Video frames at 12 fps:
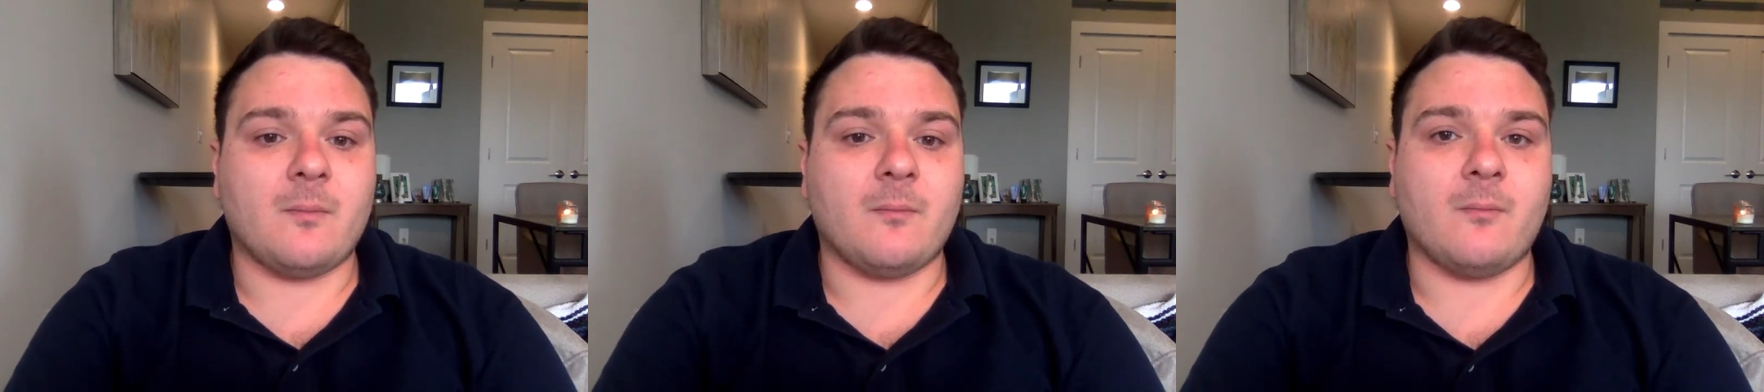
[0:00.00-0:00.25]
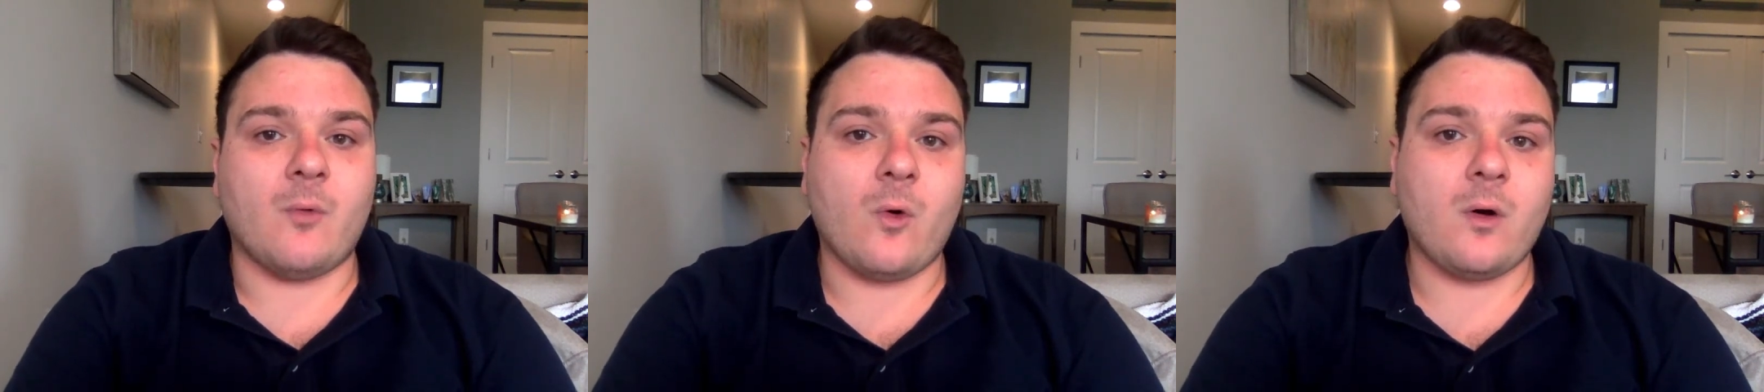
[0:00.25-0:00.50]

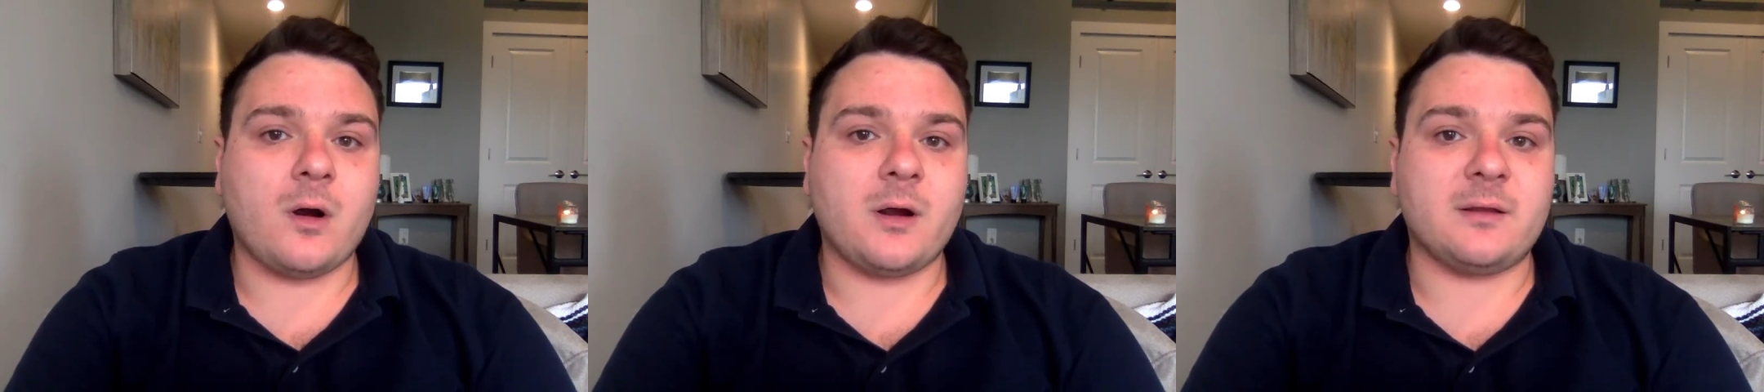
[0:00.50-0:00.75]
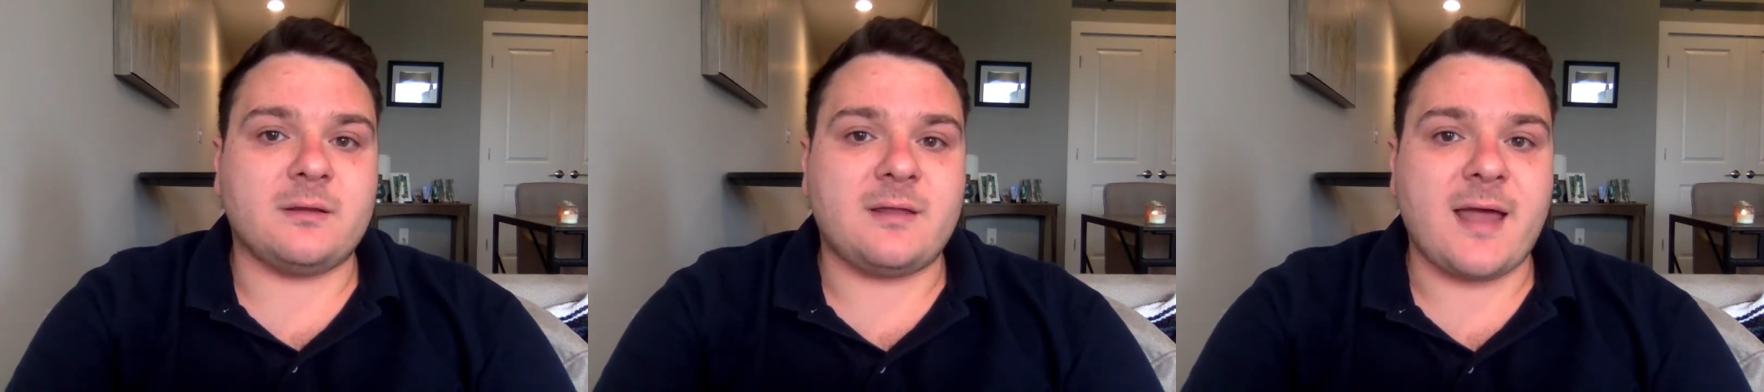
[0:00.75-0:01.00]

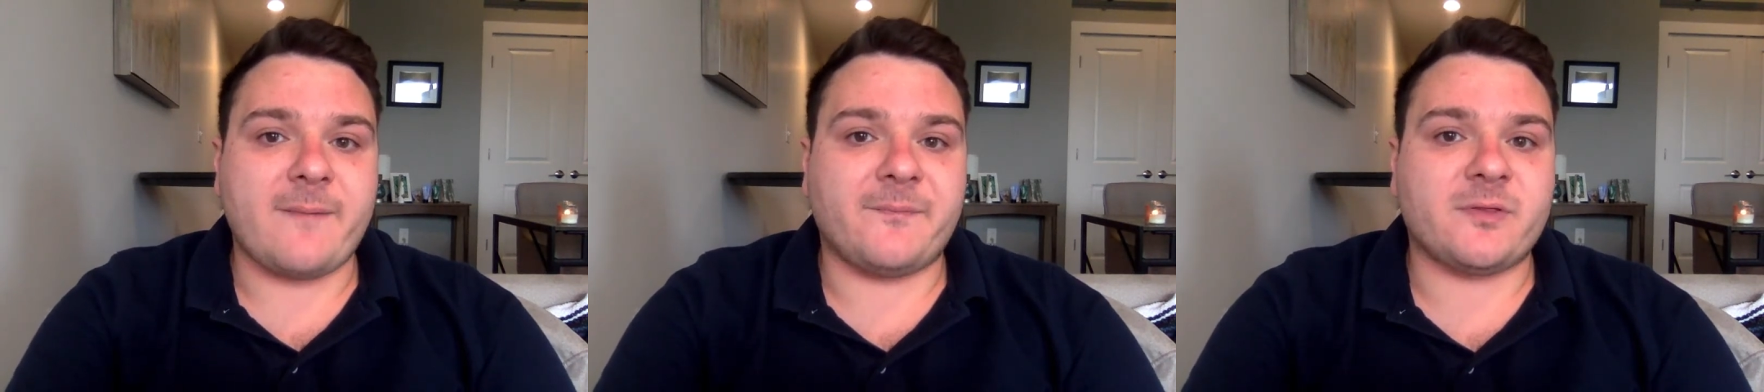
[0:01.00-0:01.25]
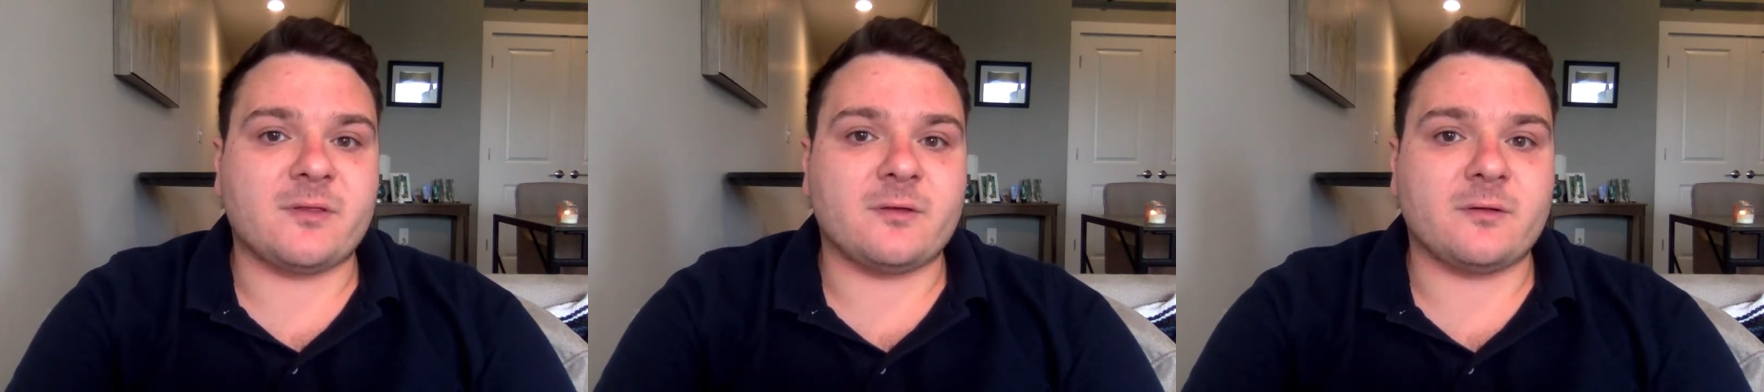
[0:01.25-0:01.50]
more
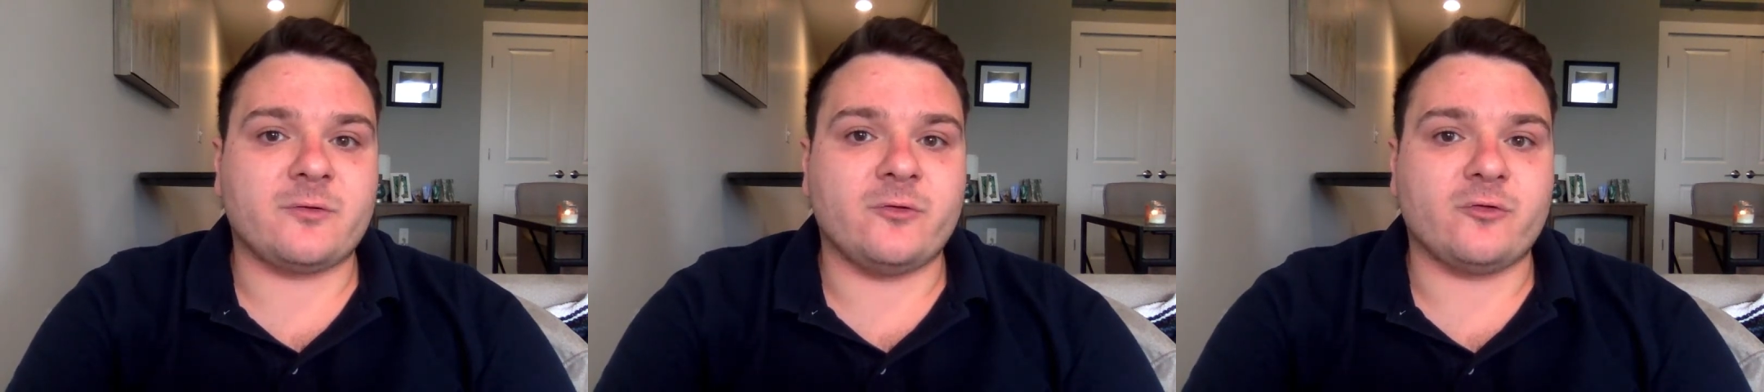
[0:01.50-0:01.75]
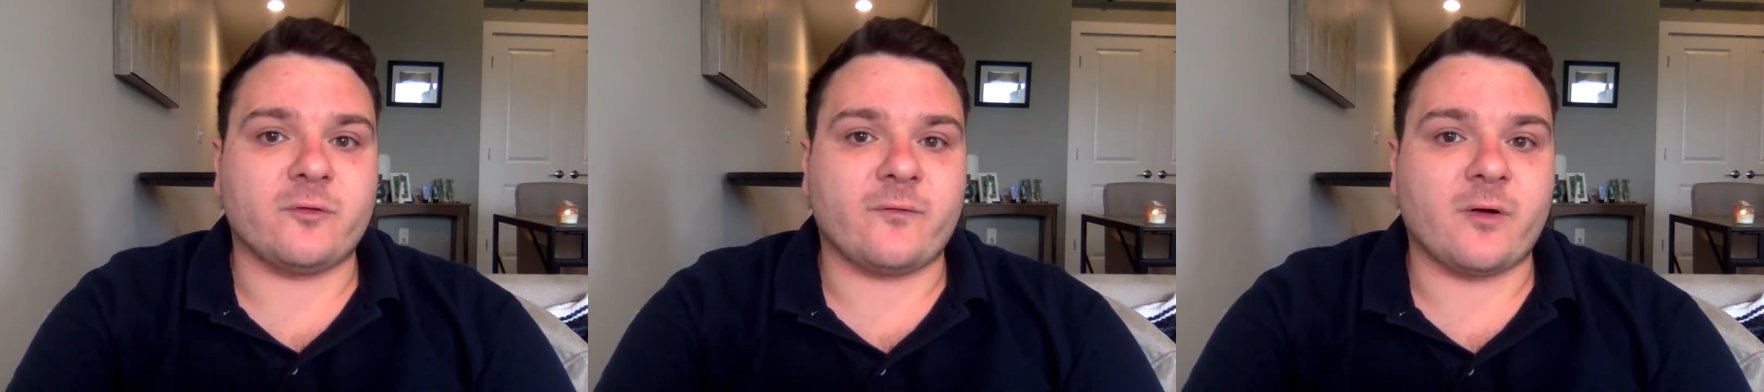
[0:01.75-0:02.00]
depths to
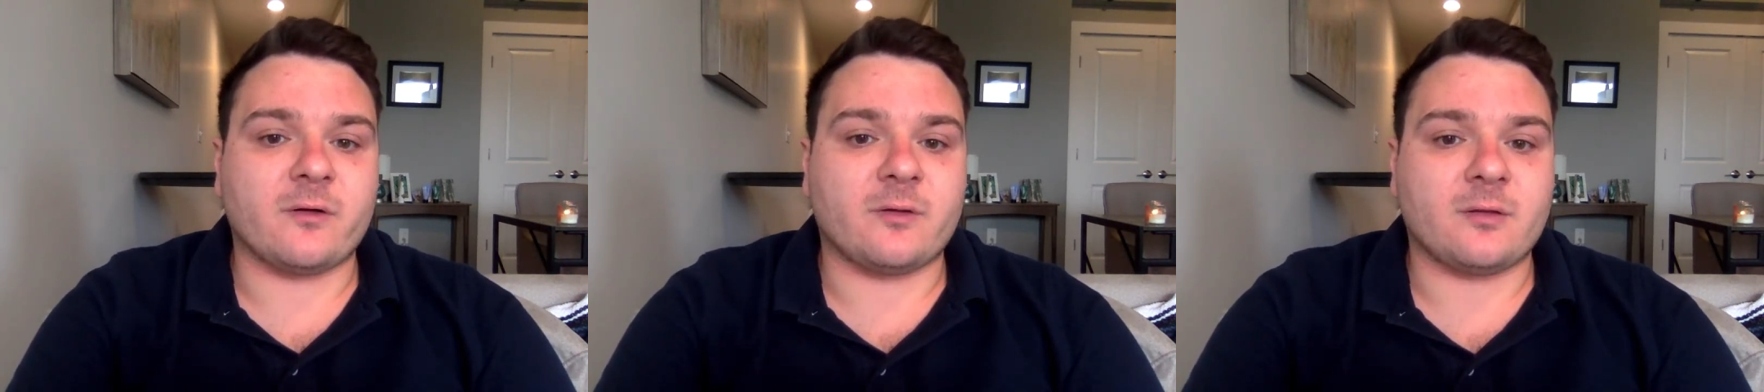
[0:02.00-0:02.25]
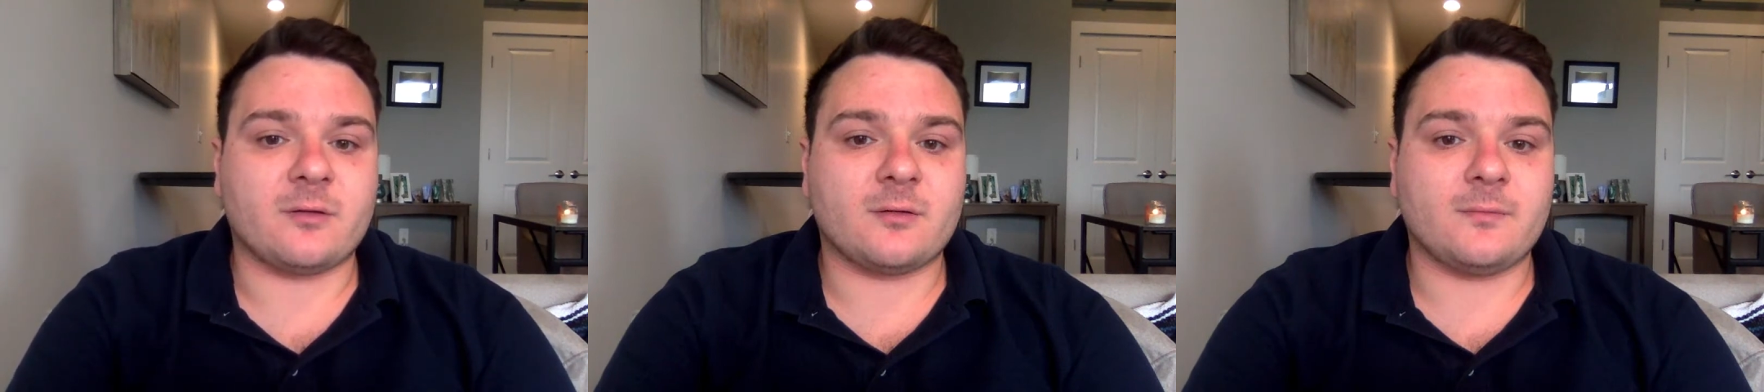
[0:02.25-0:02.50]

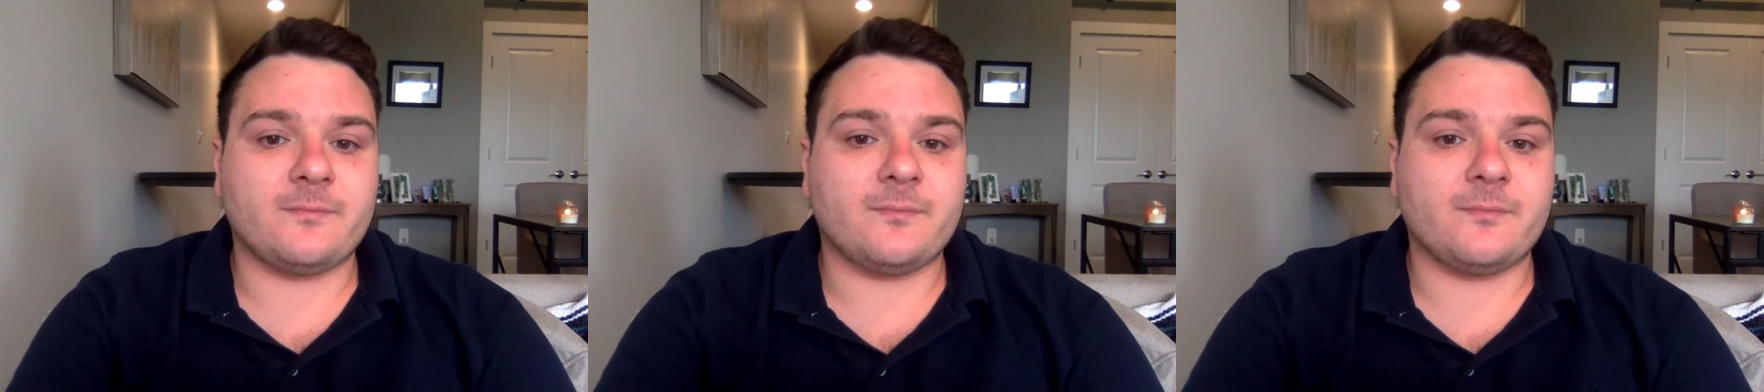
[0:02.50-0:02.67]
traverse.